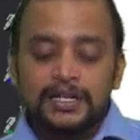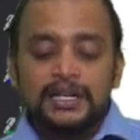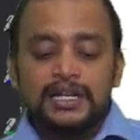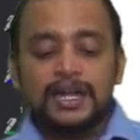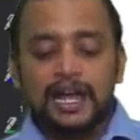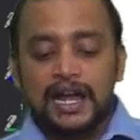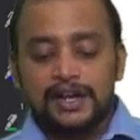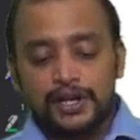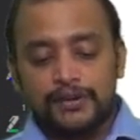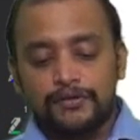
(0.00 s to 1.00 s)
in
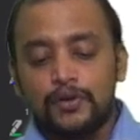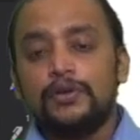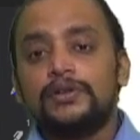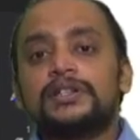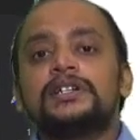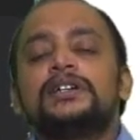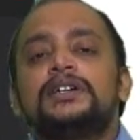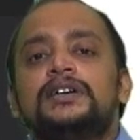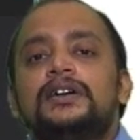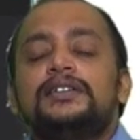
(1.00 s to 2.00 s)
case of goods,
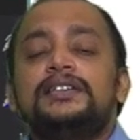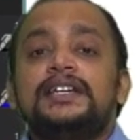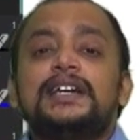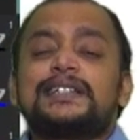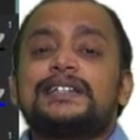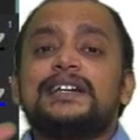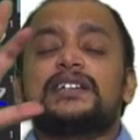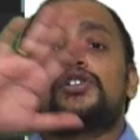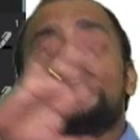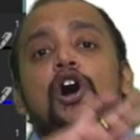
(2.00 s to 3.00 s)
GST
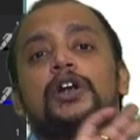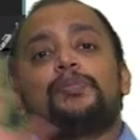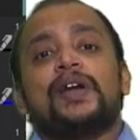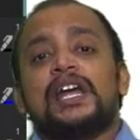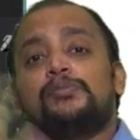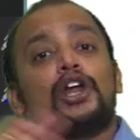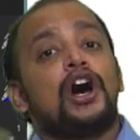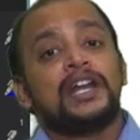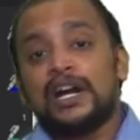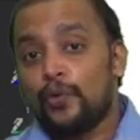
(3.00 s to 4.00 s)
is not payable
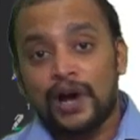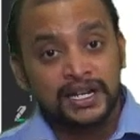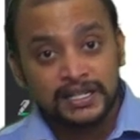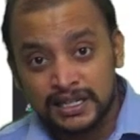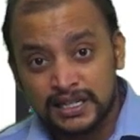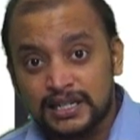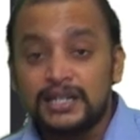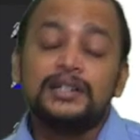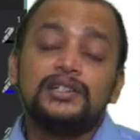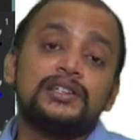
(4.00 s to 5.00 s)
on advances.
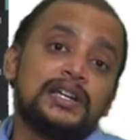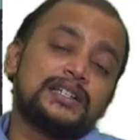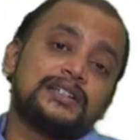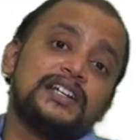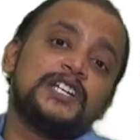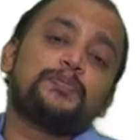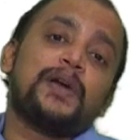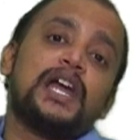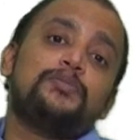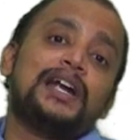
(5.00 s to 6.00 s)
GST is payable